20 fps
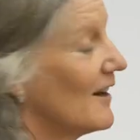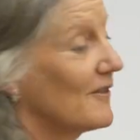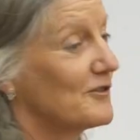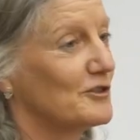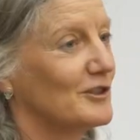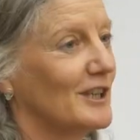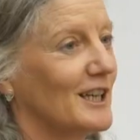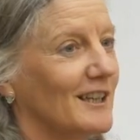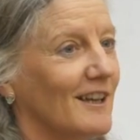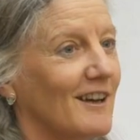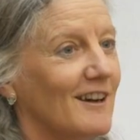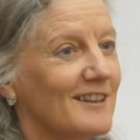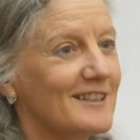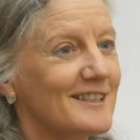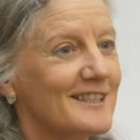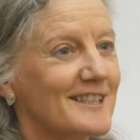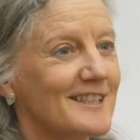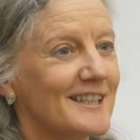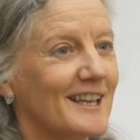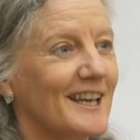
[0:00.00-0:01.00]
after a
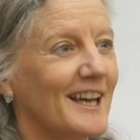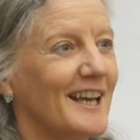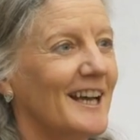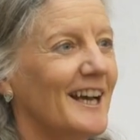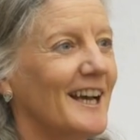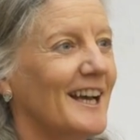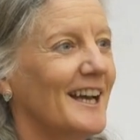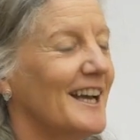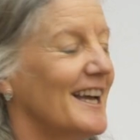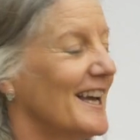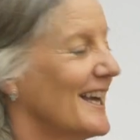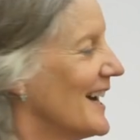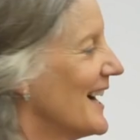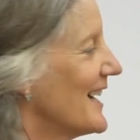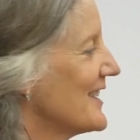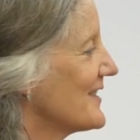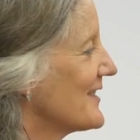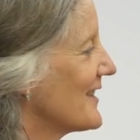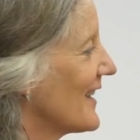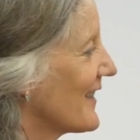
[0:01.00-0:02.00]
class.
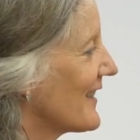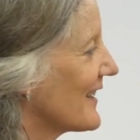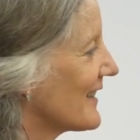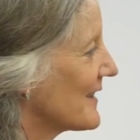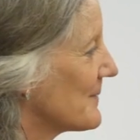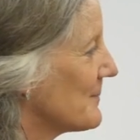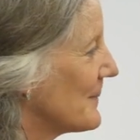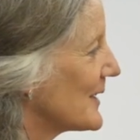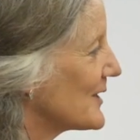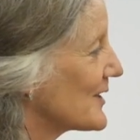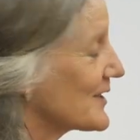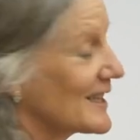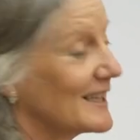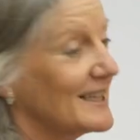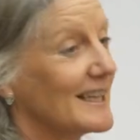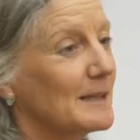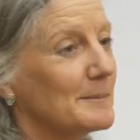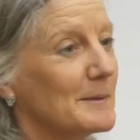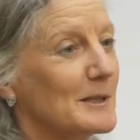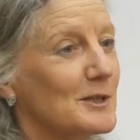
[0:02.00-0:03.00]
I think the picture's a
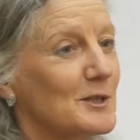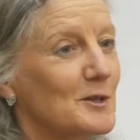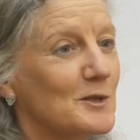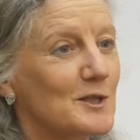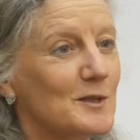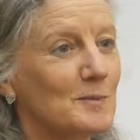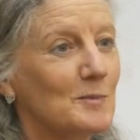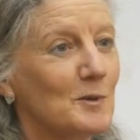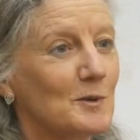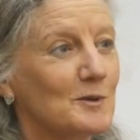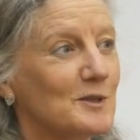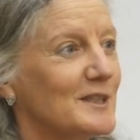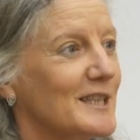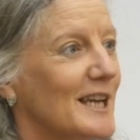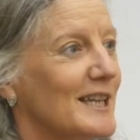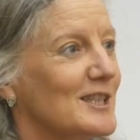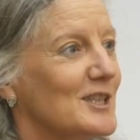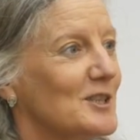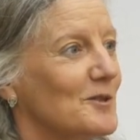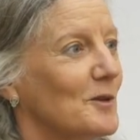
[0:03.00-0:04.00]
little bit too small to
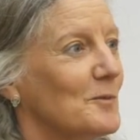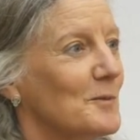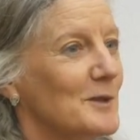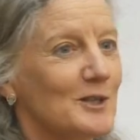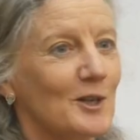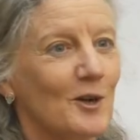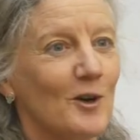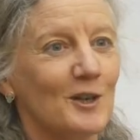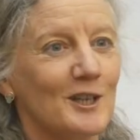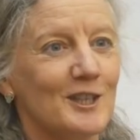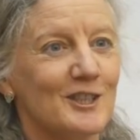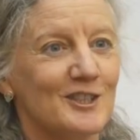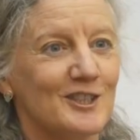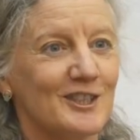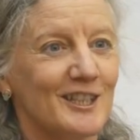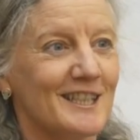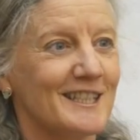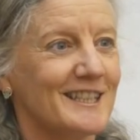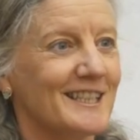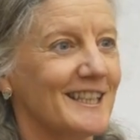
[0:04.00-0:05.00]
test you on which college
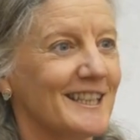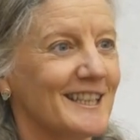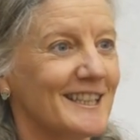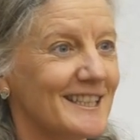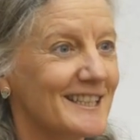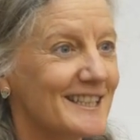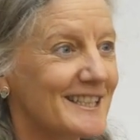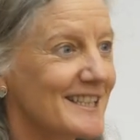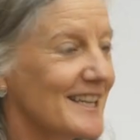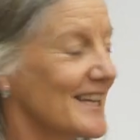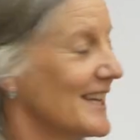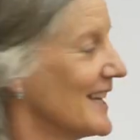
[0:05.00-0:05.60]
it is.